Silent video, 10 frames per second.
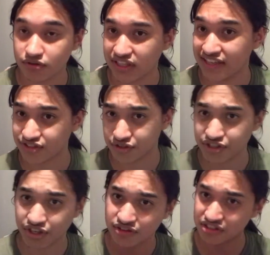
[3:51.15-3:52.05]
Yeah, so
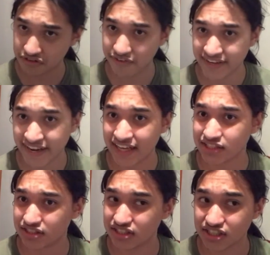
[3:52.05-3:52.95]
you know the
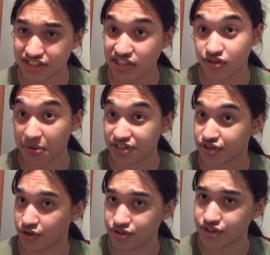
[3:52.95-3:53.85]
synchro
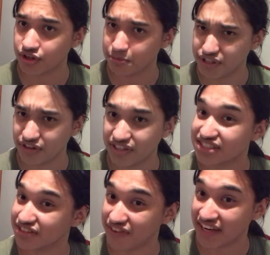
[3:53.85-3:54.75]
monster also going to be known
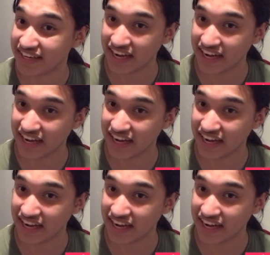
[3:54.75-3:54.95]
as Divine